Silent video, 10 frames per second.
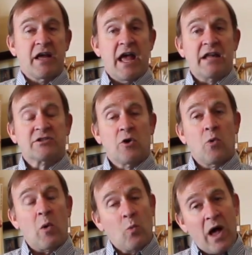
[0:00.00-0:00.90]
And
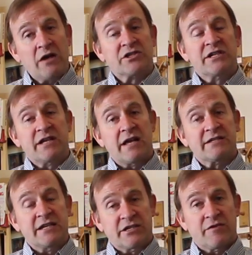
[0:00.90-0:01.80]
so while she does
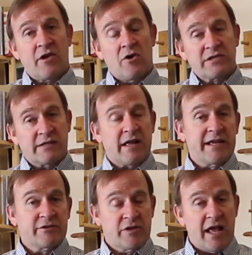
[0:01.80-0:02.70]
each of those, as
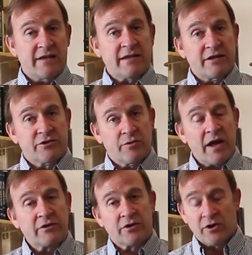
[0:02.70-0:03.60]
I
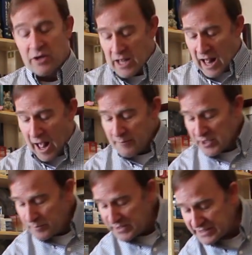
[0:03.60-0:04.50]
direct her, I'm going
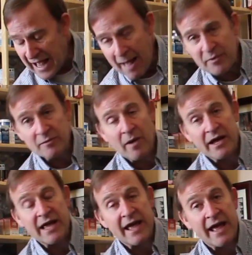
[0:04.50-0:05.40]
to be tapping my
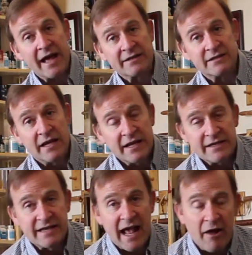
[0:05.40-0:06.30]
hands
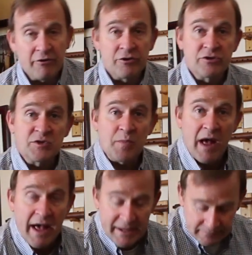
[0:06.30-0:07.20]
down her
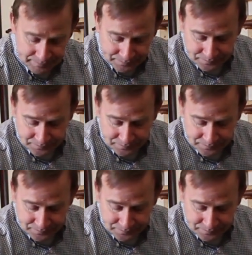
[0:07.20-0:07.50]
spine,